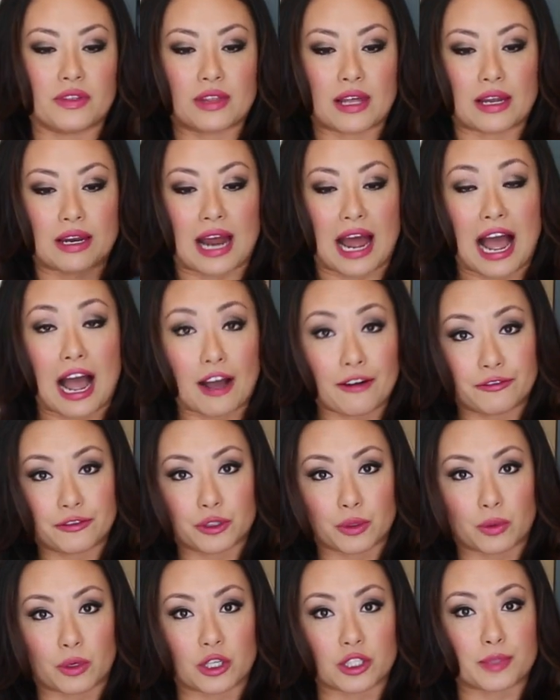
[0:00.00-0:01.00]
Then
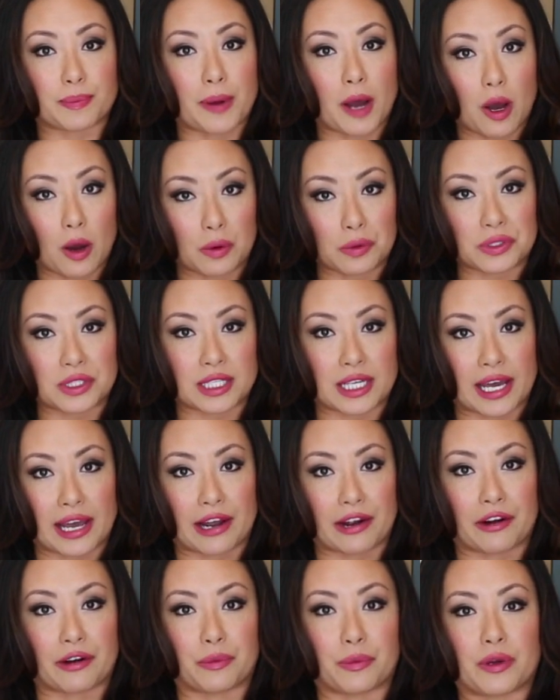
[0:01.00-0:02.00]
afterwards,
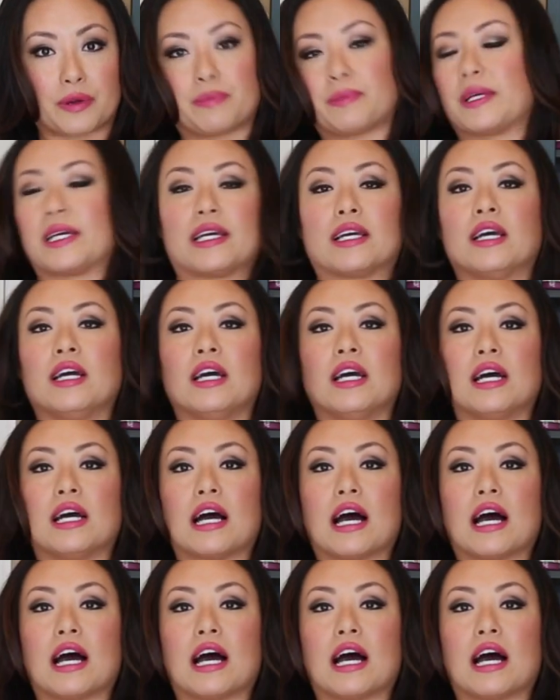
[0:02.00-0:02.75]
post-care would be,